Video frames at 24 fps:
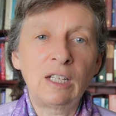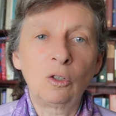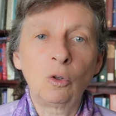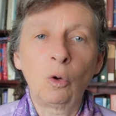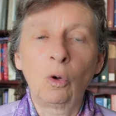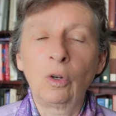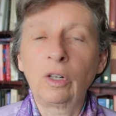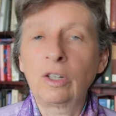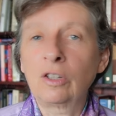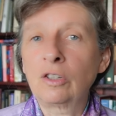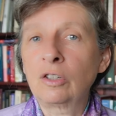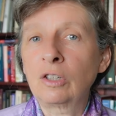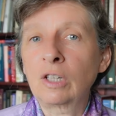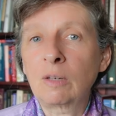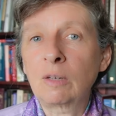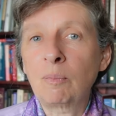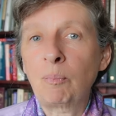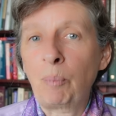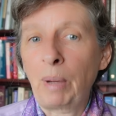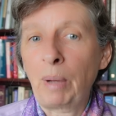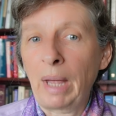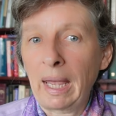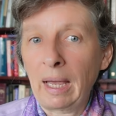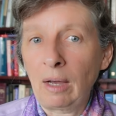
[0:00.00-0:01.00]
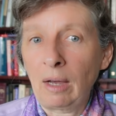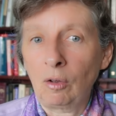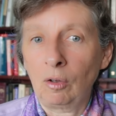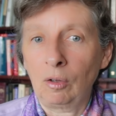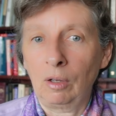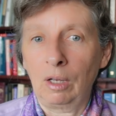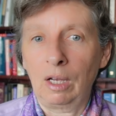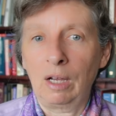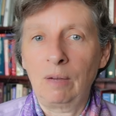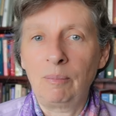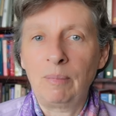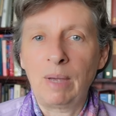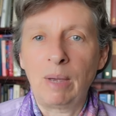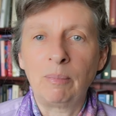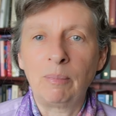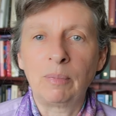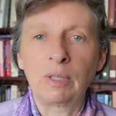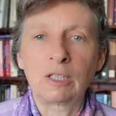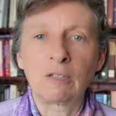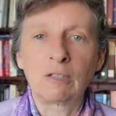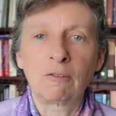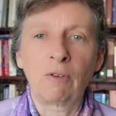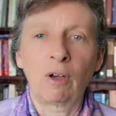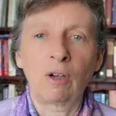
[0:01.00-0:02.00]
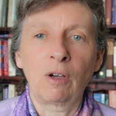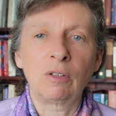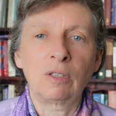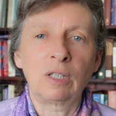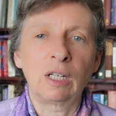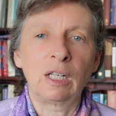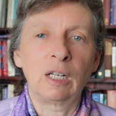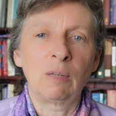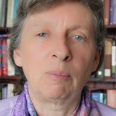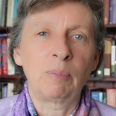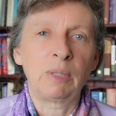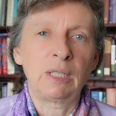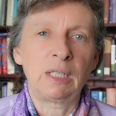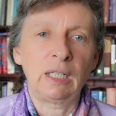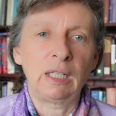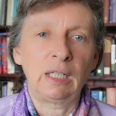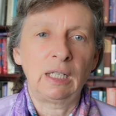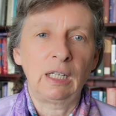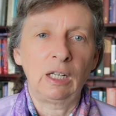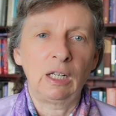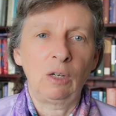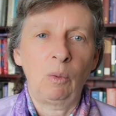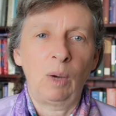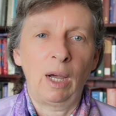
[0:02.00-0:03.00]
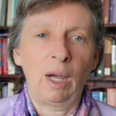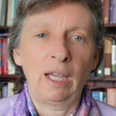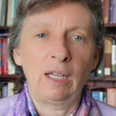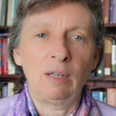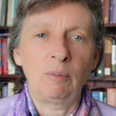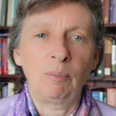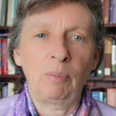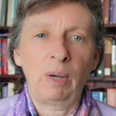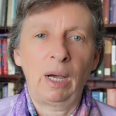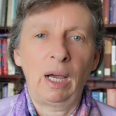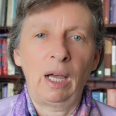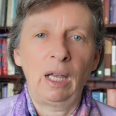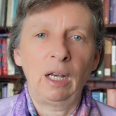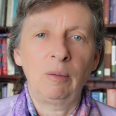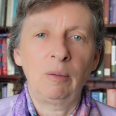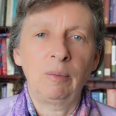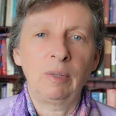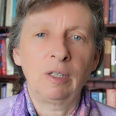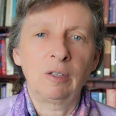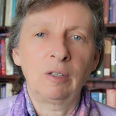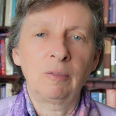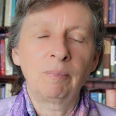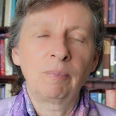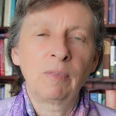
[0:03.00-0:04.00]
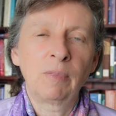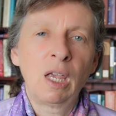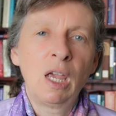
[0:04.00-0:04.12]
an order to compel a member to vote in a particular way in Parliament.